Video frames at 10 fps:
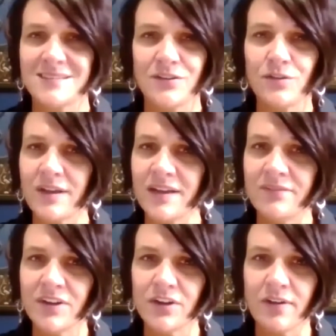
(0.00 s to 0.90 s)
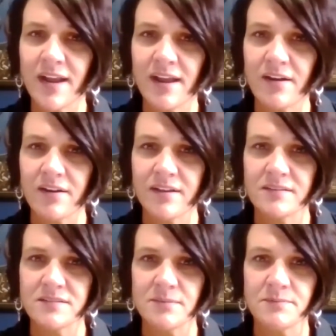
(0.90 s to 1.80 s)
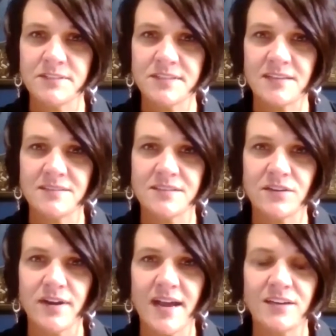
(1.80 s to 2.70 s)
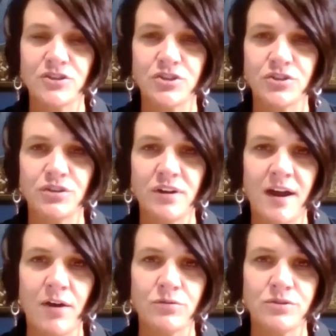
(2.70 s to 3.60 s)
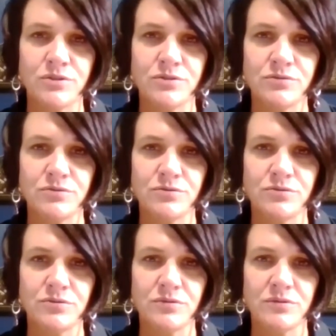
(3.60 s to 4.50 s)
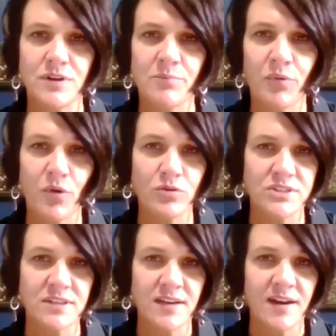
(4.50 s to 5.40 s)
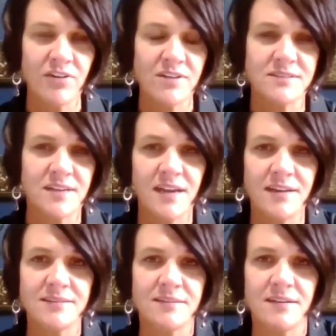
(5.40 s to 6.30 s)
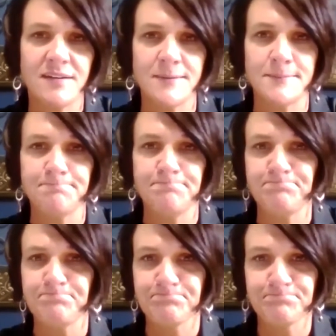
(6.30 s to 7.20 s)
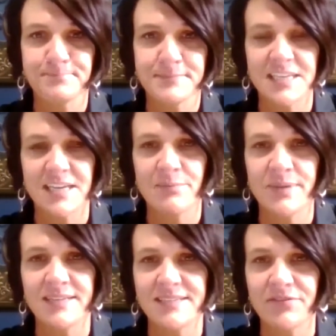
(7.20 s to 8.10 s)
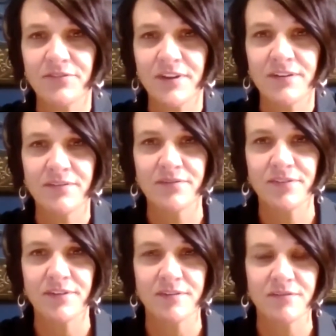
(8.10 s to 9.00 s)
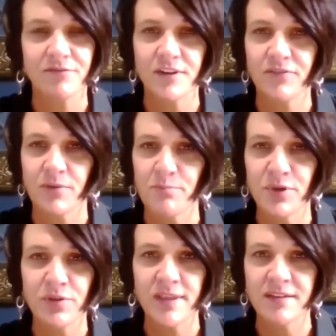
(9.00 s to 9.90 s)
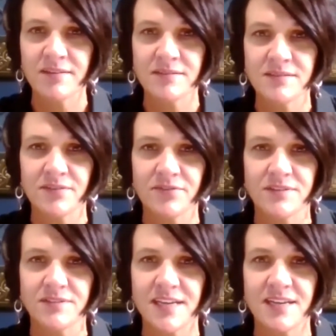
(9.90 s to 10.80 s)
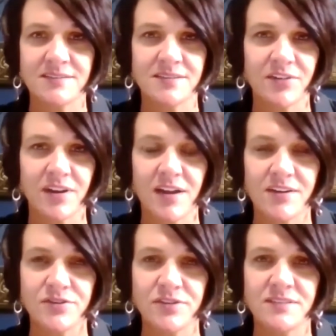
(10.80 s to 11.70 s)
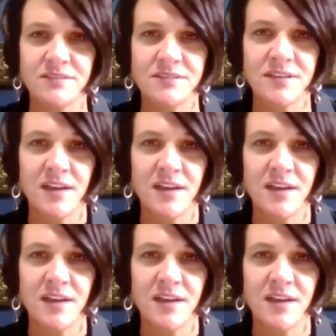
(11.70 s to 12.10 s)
still kind of a gray area in some states. They're not sure how to approach it in every state. It can be different for different buildings, different states, different countries.